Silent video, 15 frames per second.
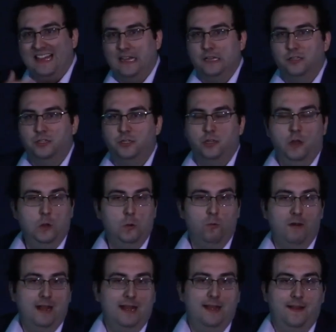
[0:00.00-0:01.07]
So
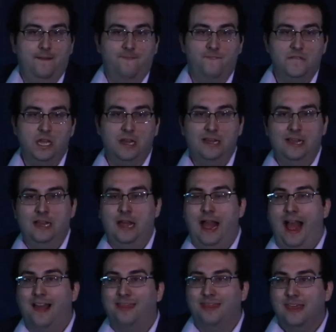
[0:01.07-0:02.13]

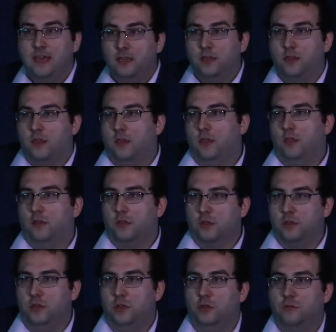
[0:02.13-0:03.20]
I think
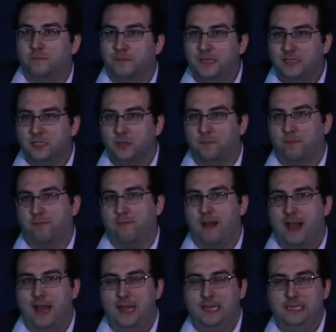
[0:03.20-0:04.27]
you'd be
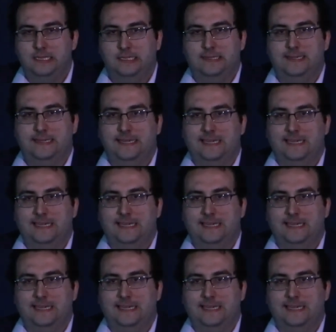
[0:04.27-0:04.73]
surprised